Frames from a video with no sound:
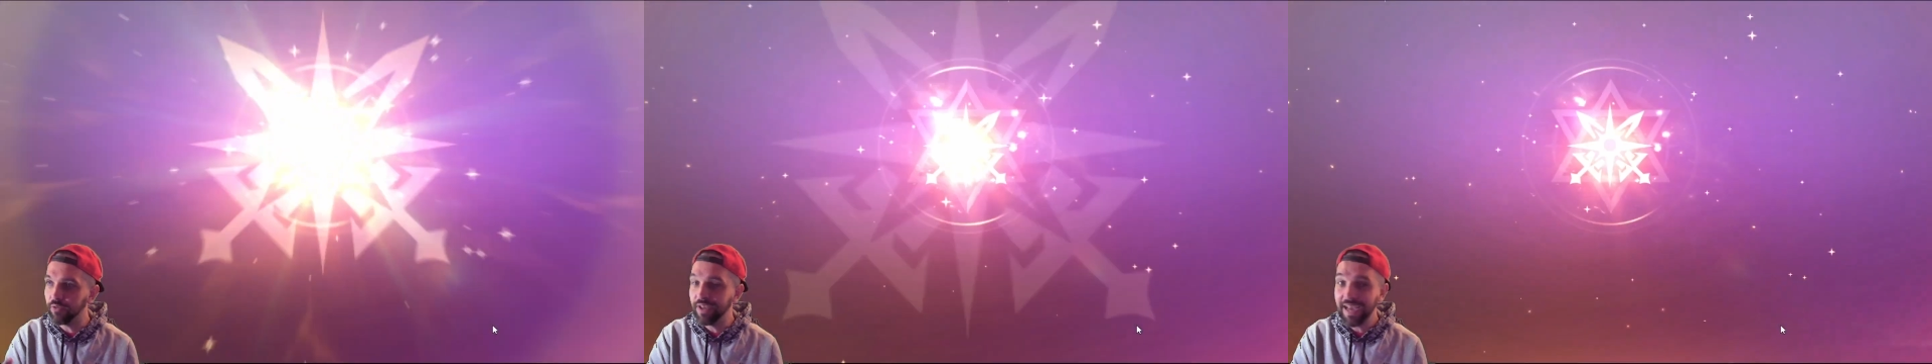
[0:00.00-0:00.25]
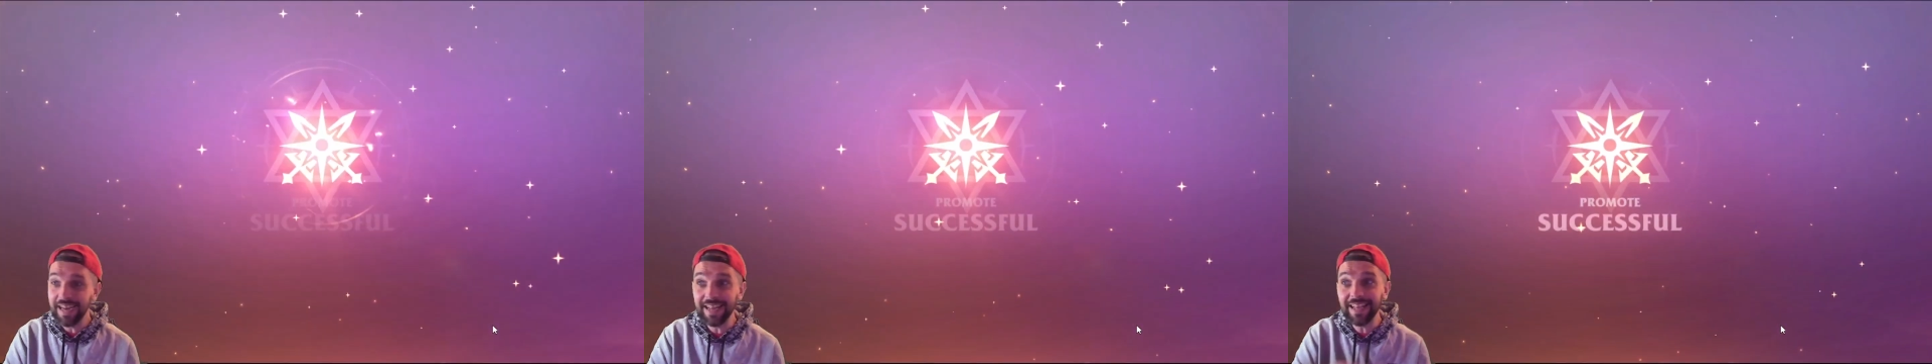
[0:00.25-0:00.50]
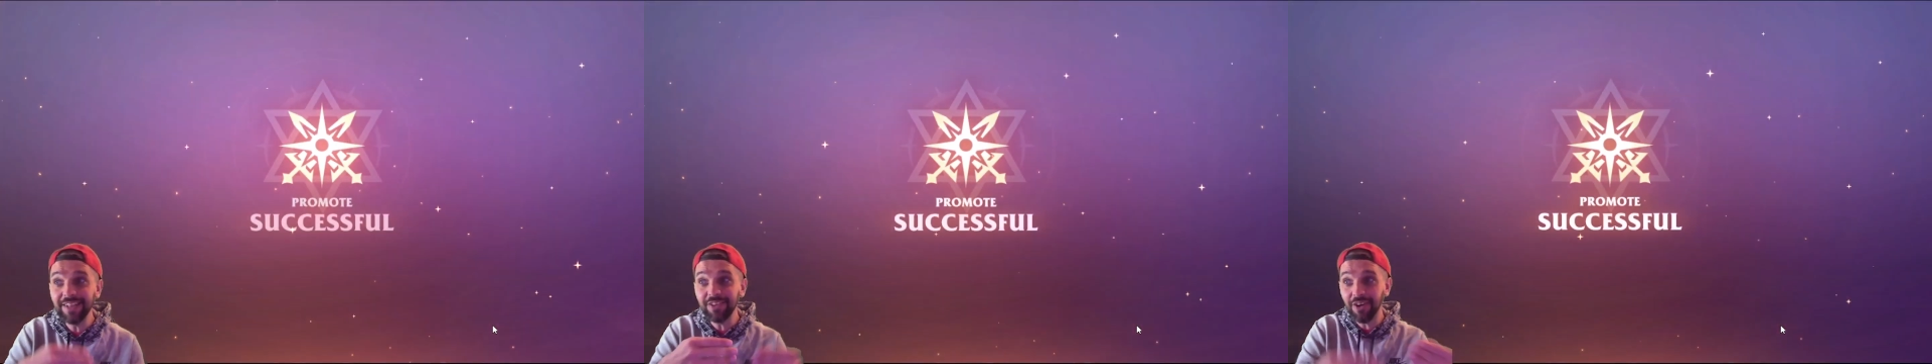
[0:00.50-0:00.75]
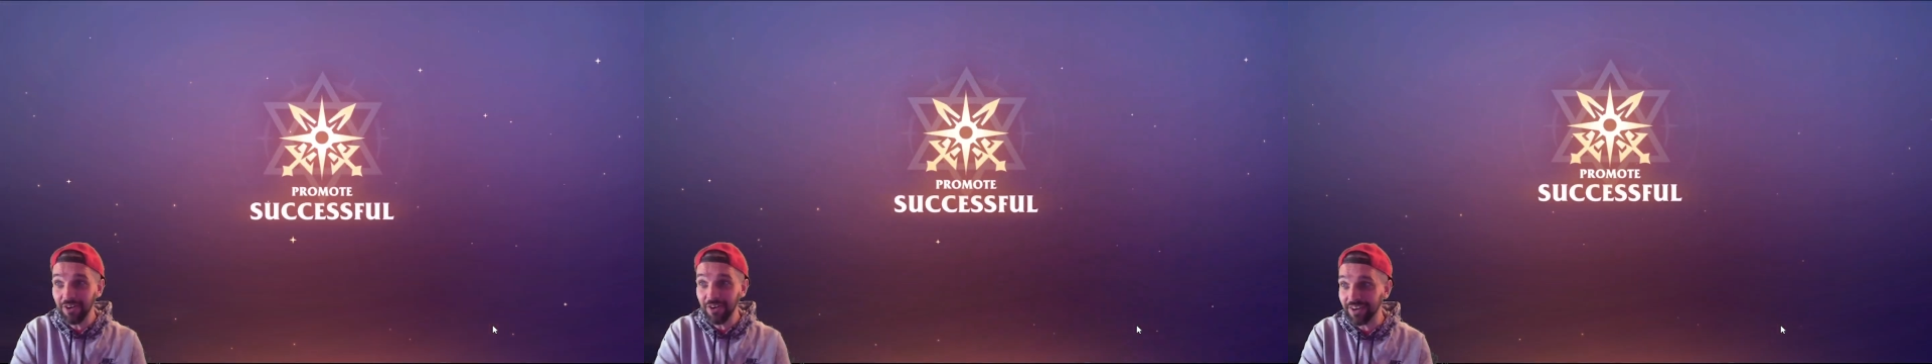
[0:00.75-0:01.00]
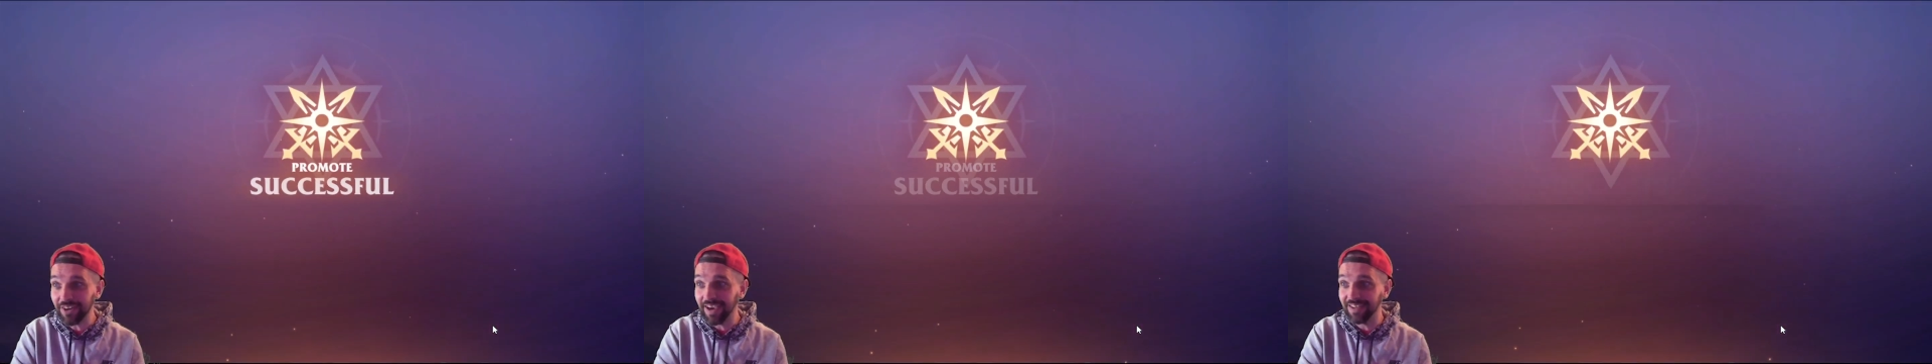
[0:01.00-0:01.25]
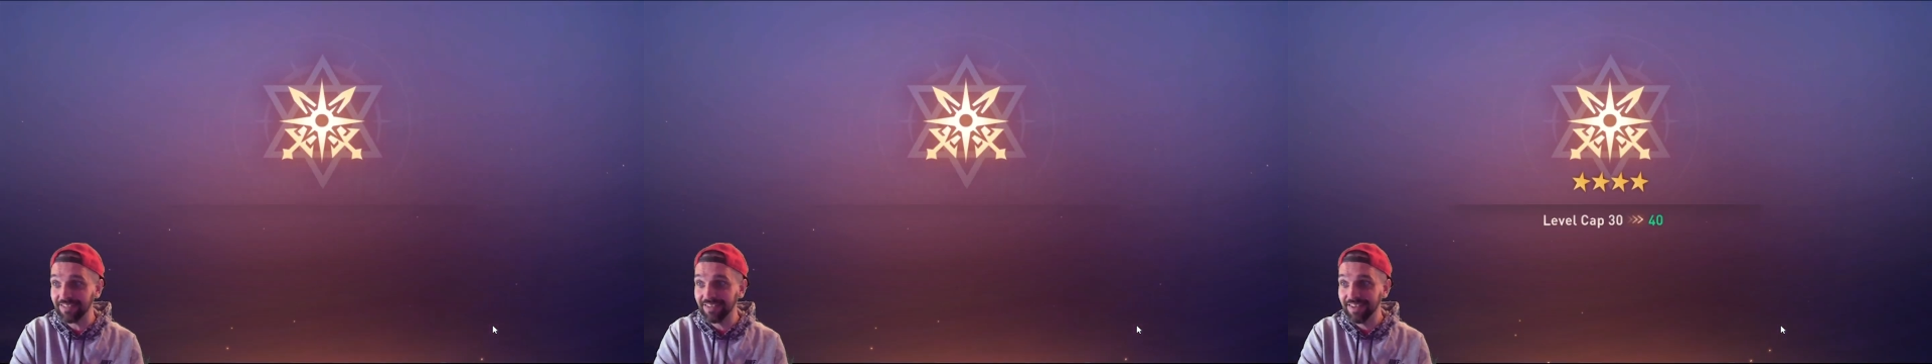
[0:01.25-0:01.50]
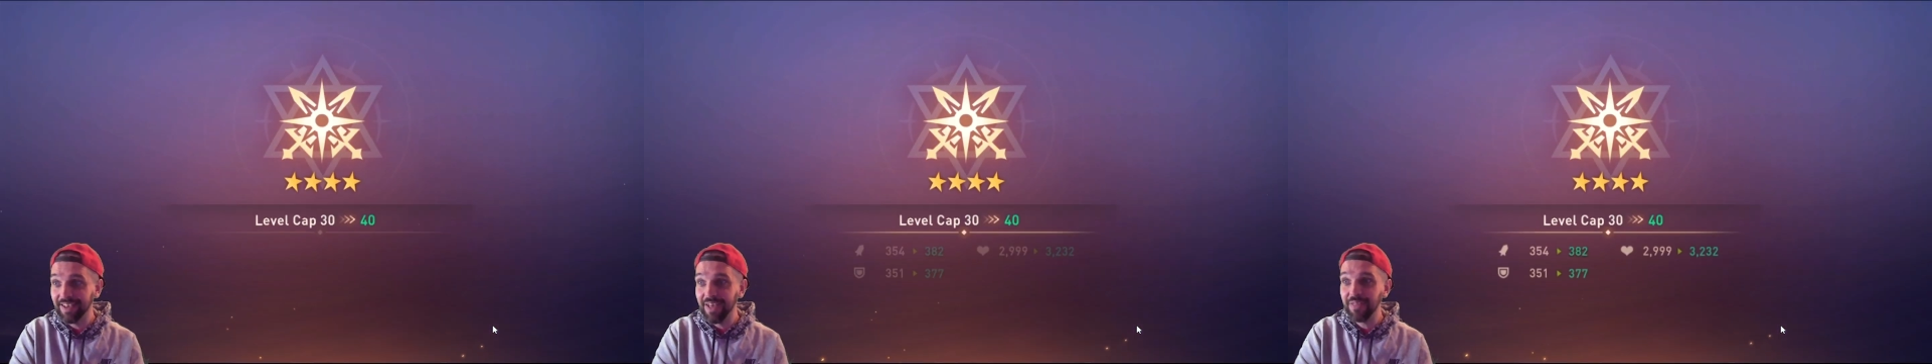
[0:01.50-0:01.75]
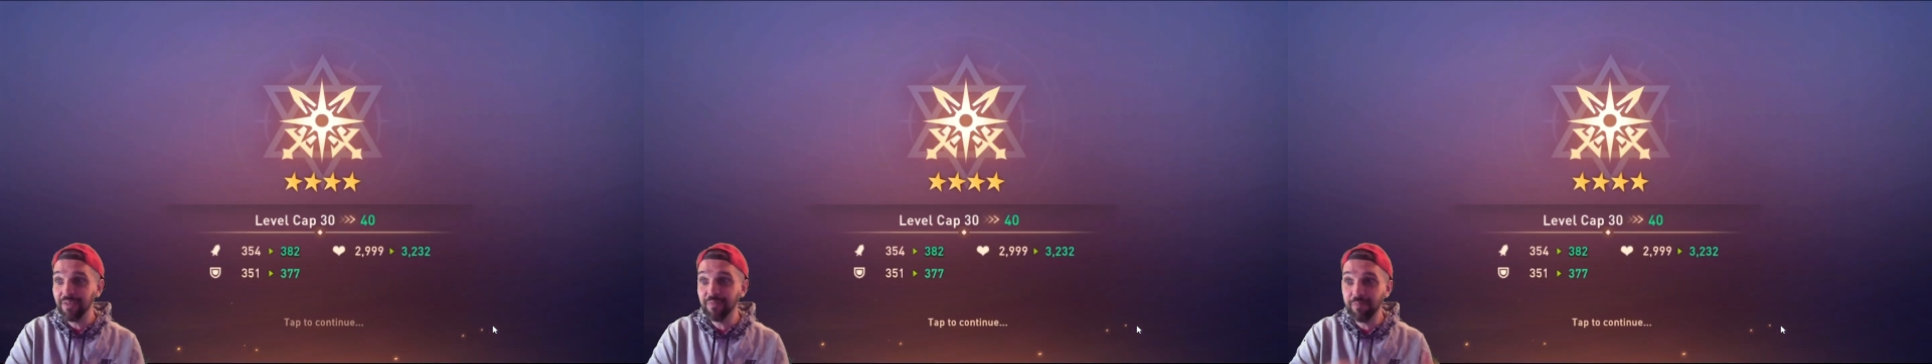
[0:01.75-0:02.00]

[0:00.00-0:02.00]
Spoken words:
And it gets harder, guys. The